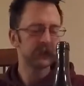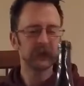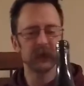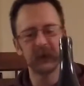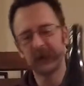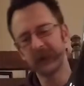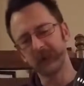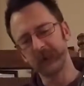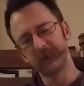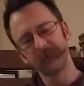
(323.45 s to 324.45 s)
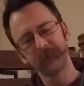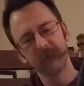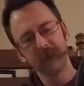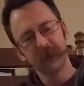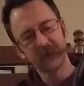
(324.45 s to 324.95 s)
Anyway,
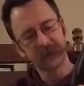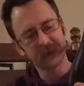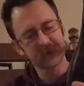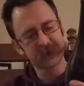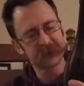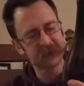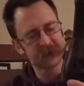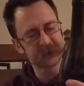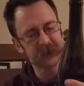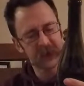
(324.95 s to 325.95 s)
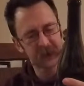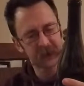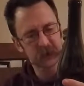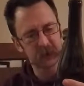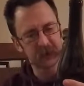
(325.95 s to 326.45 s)
yeah, this is not that
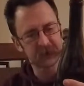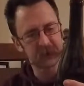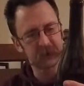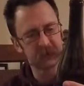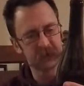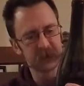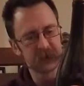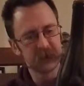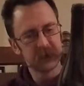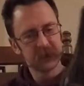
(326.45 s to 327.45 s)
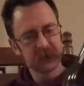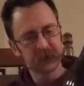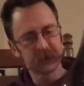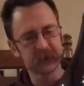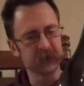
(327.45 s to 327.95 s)
expensive.
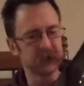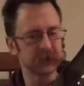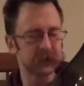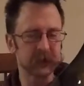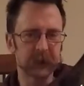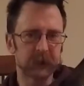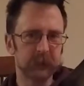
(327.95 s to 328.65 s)
This is like